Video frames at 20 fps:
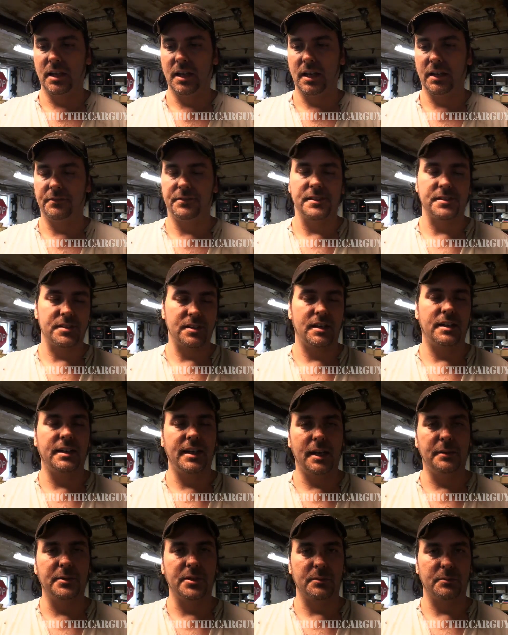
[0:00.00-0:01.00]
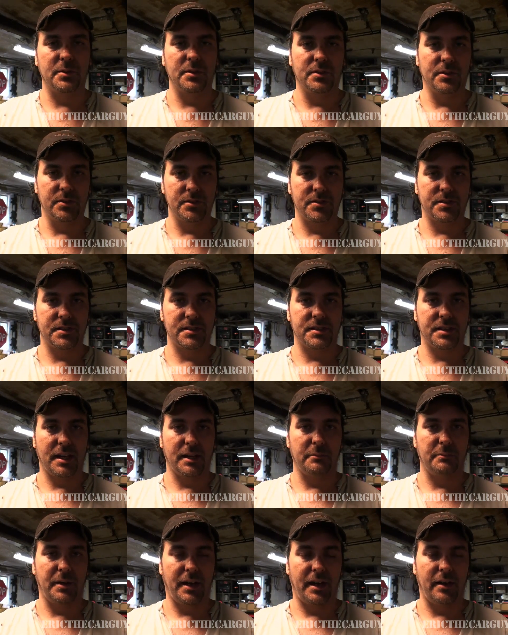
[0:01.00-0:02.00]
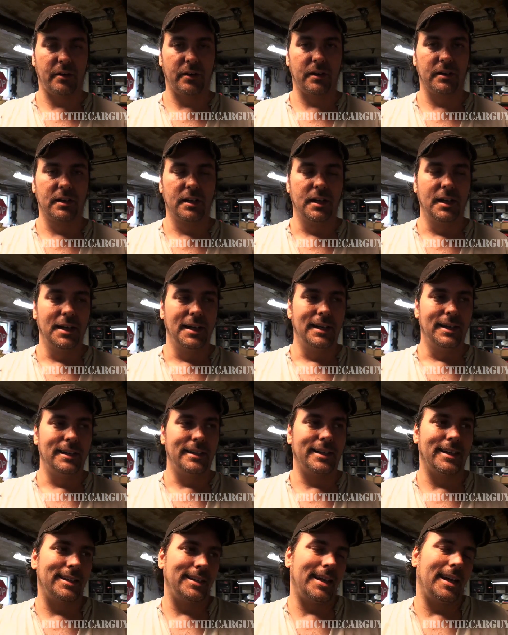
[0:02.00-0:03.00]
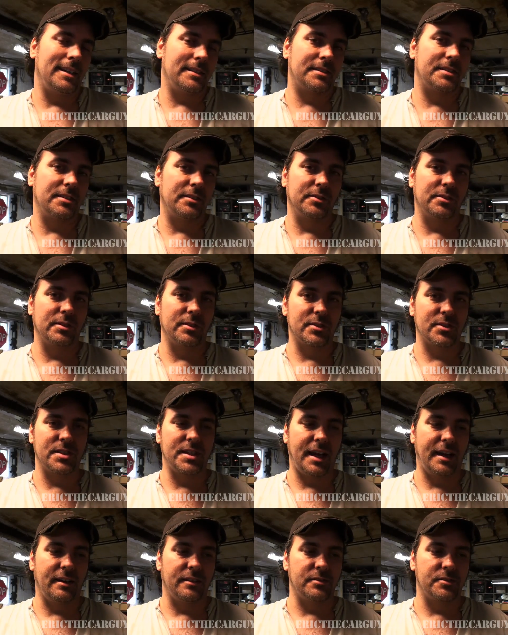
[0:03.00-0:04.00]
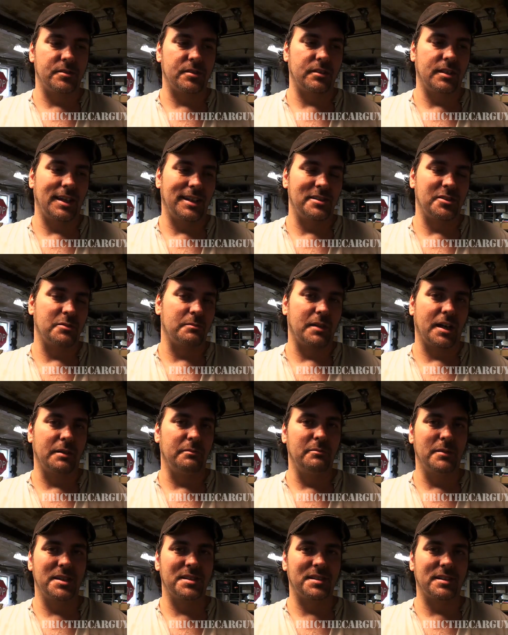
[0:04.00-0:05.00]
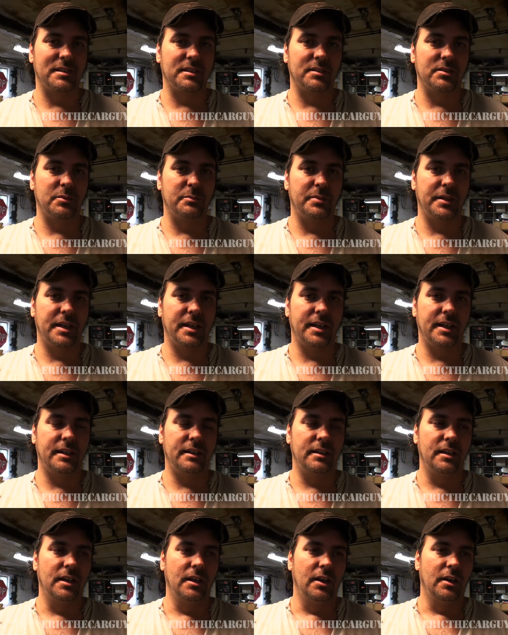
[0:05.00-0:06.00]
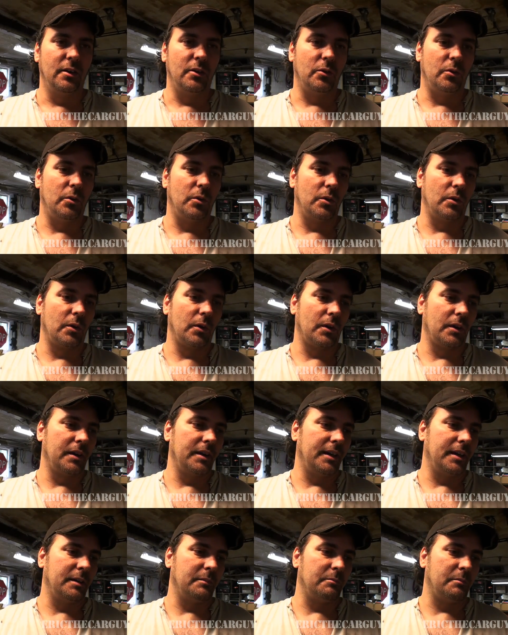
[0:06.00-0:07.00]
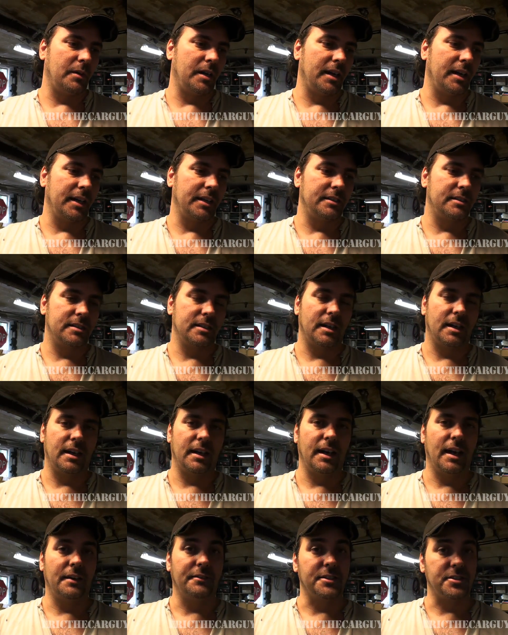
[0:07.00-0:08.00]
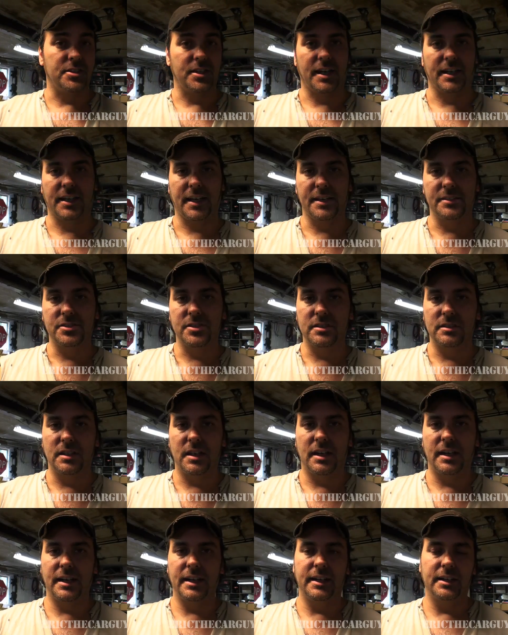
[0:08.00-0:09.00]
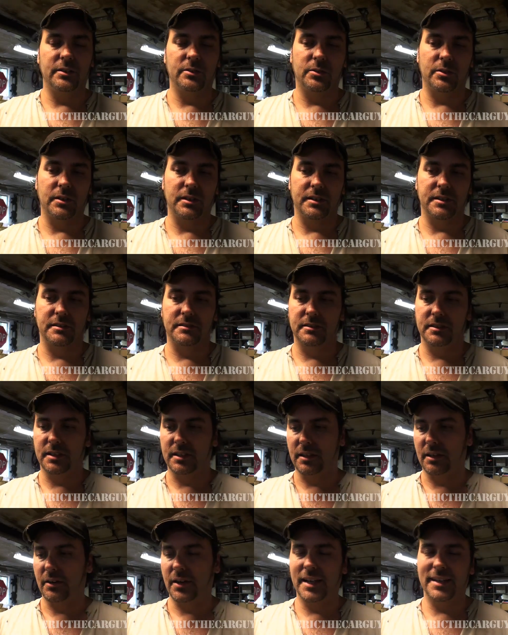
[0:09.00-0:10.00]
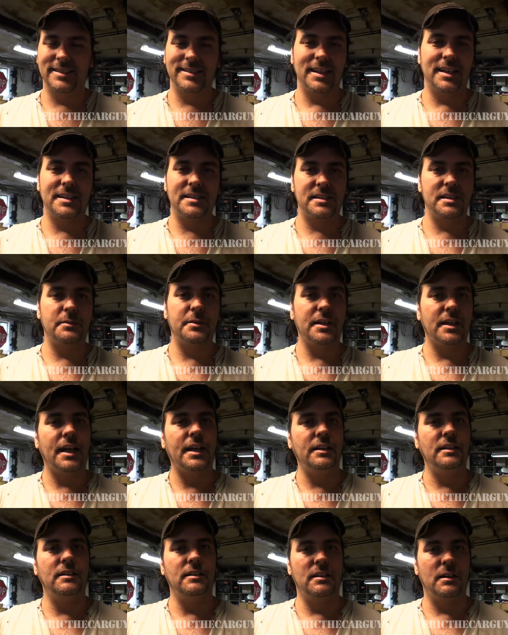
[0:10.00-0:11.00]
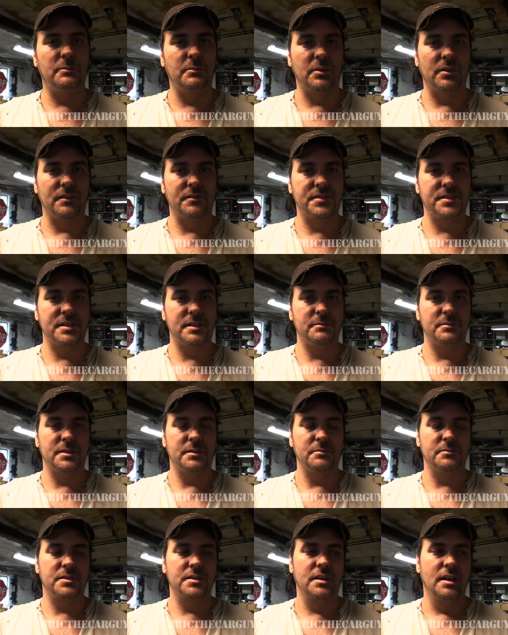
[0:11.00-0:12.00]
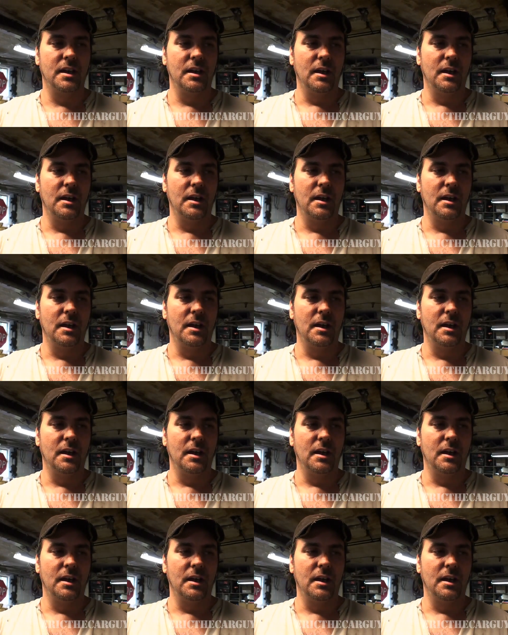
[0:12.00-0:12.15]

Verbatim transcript: If it's unable to produce the same power, then that cylinder's down. So the engine might miss a little bit, or it might uh, have a check engine light, or you know, ex exhibit any number of symptoms.